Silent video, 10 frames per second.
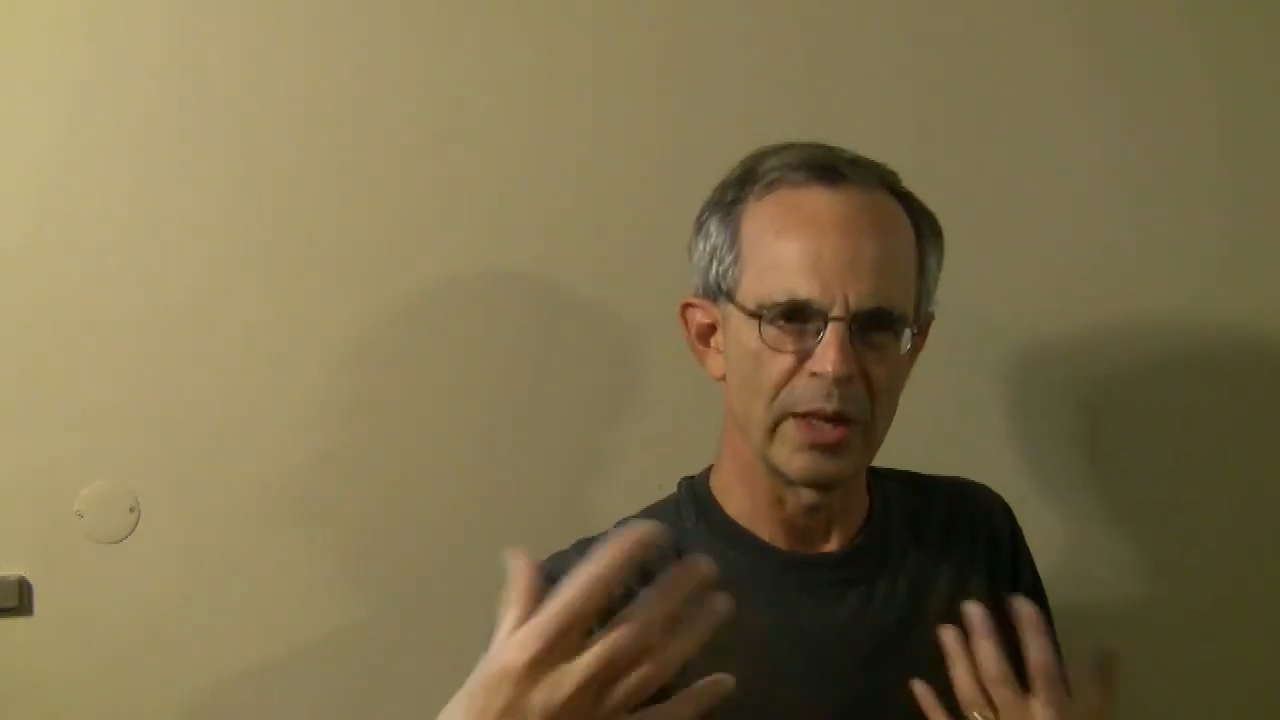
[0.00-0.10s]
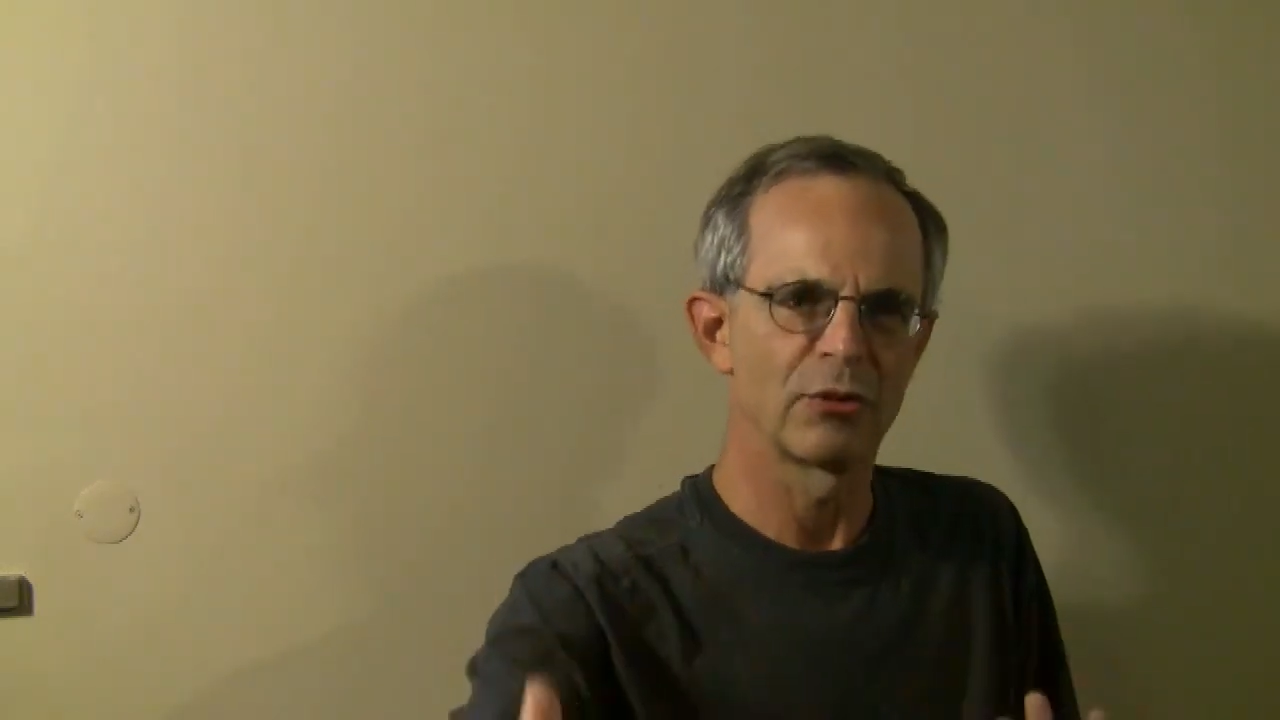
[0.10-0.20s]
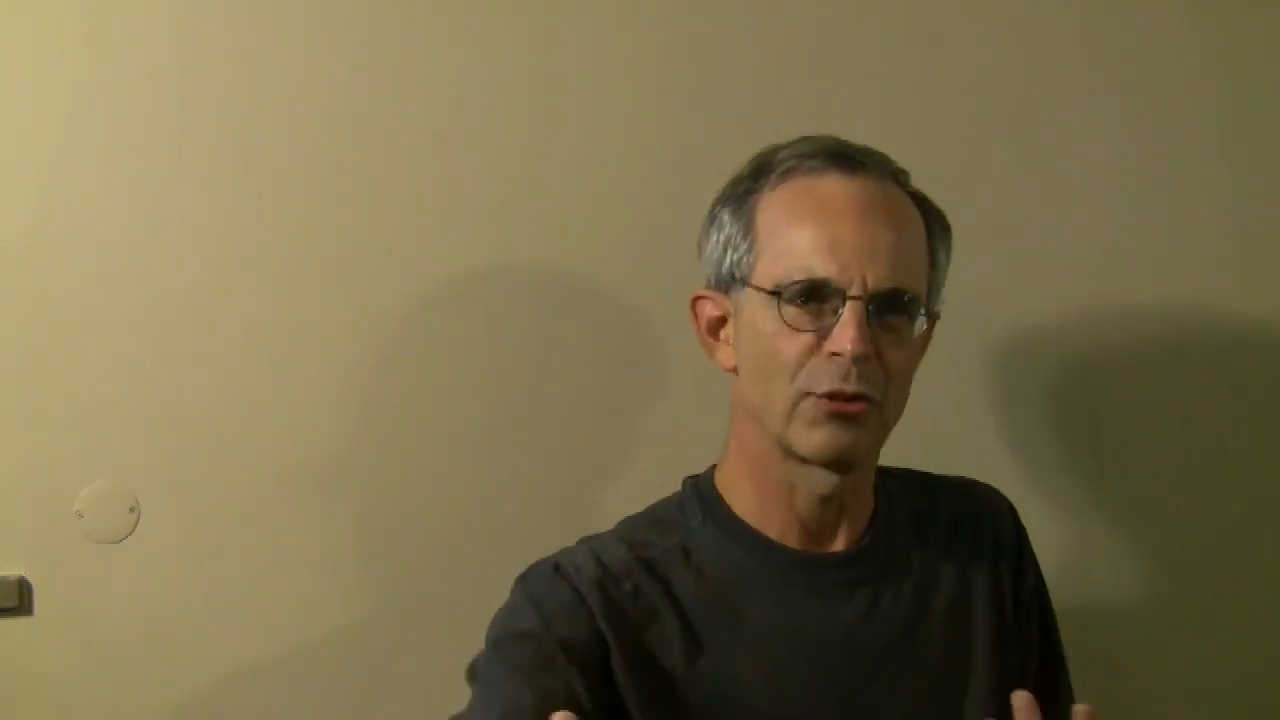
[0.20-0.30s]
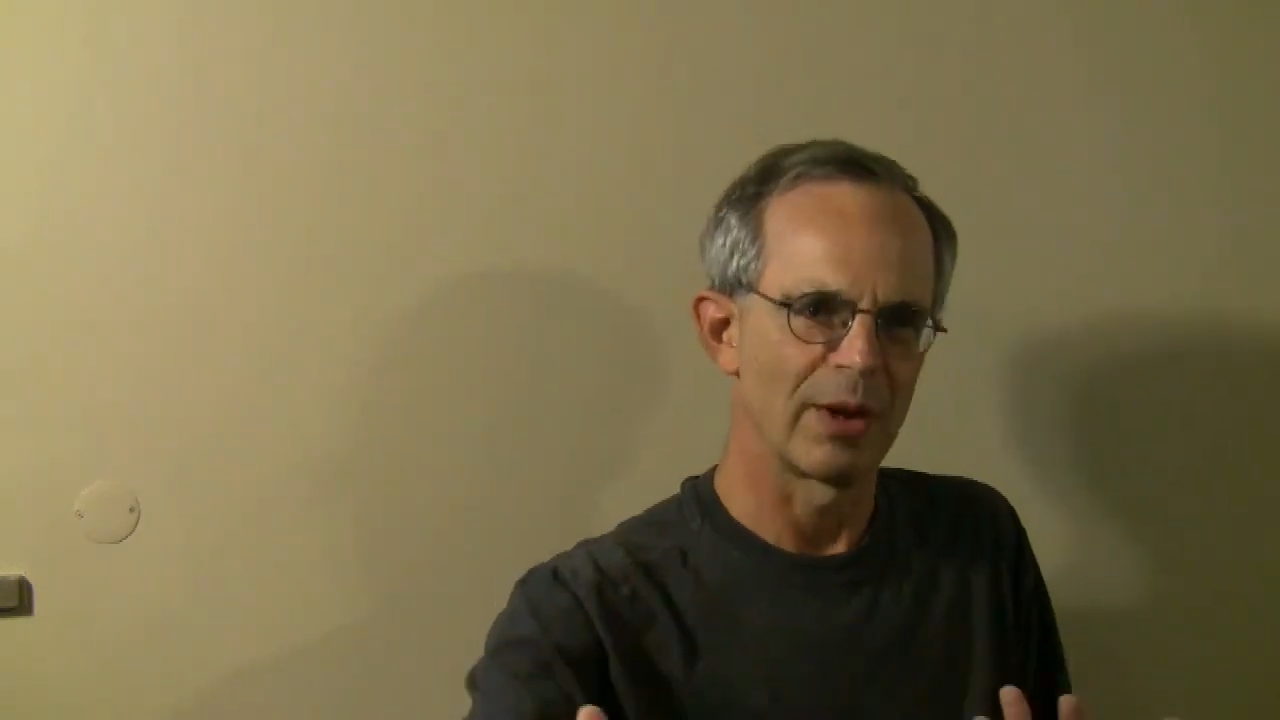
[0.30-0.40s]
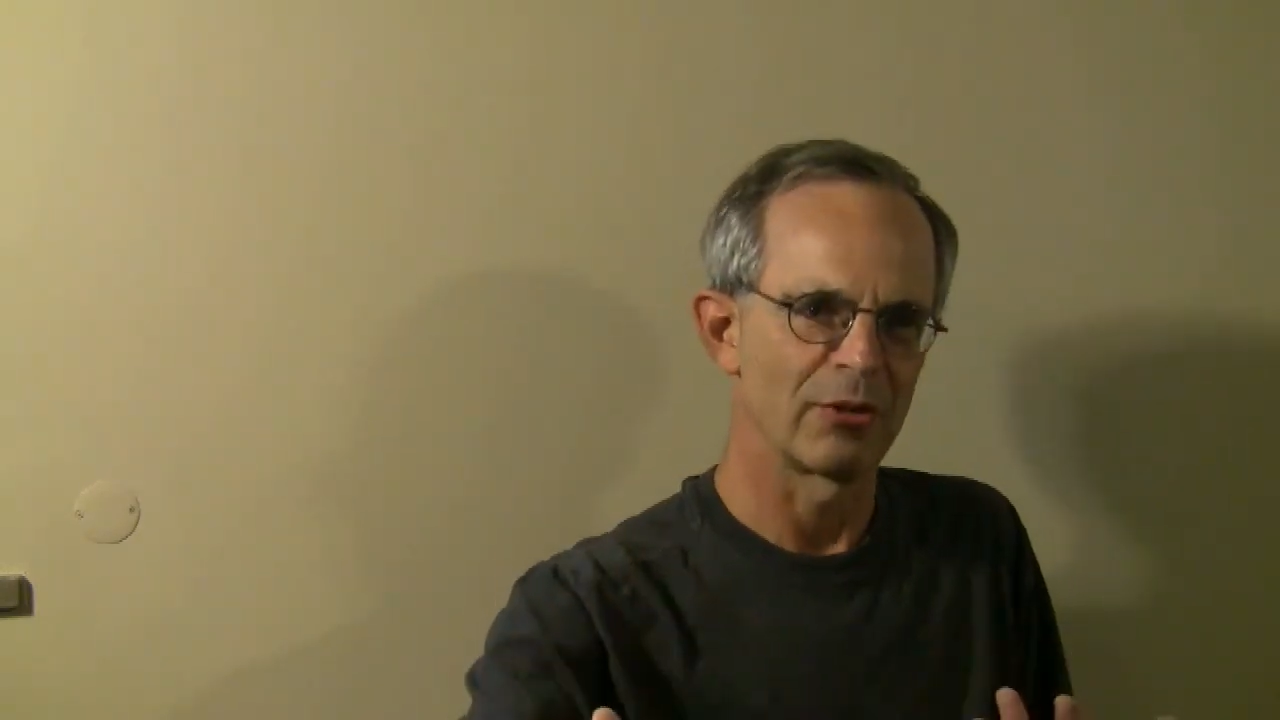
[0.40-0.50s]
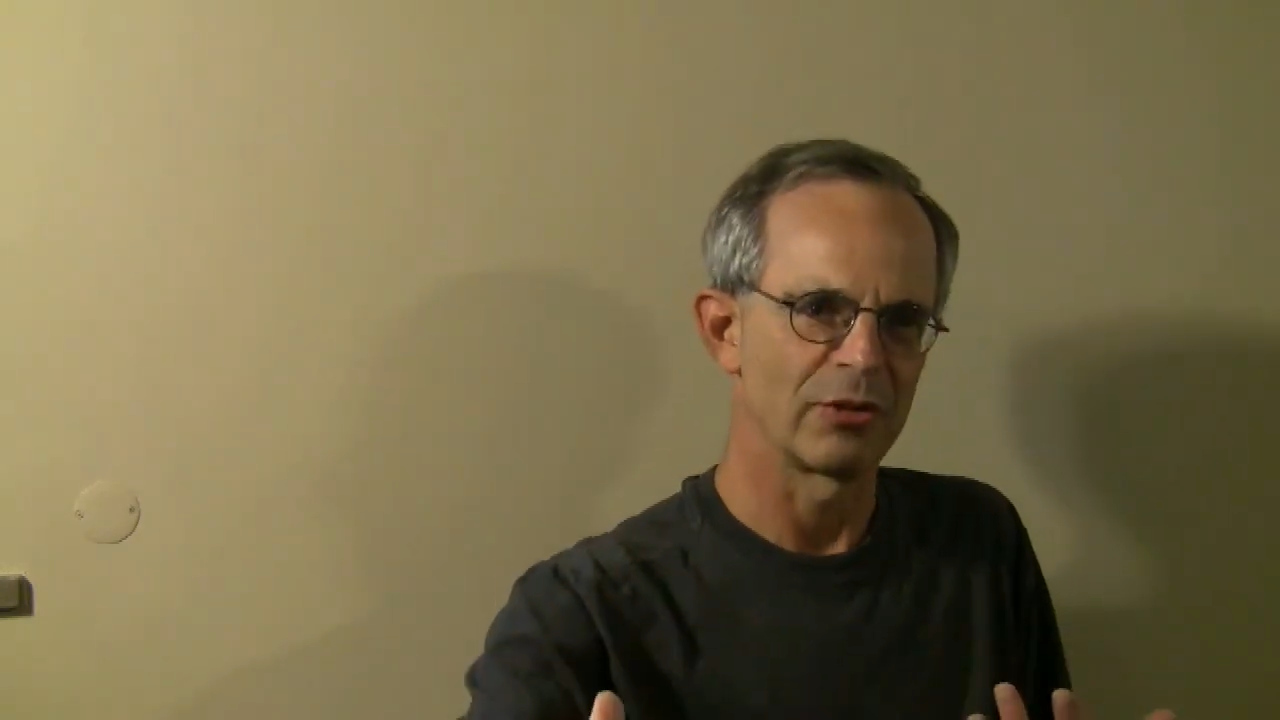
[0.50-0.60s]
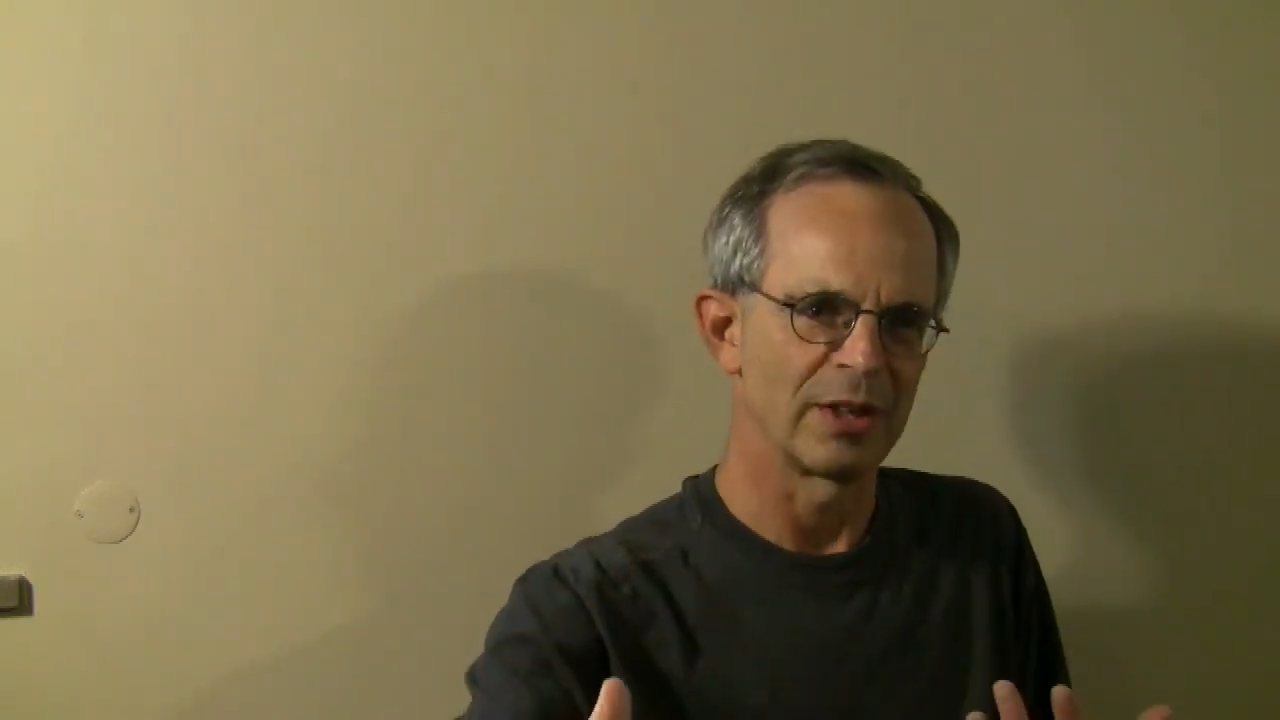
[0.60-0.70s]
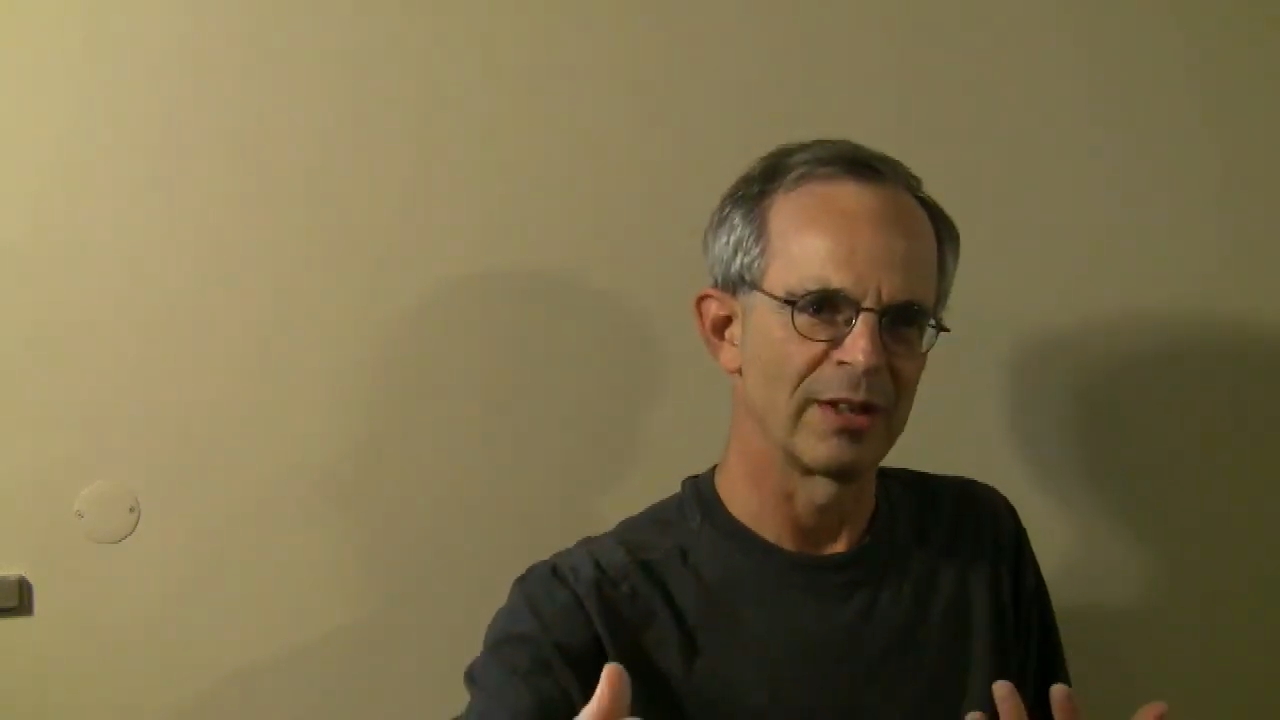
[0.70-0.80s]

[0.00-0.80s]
interested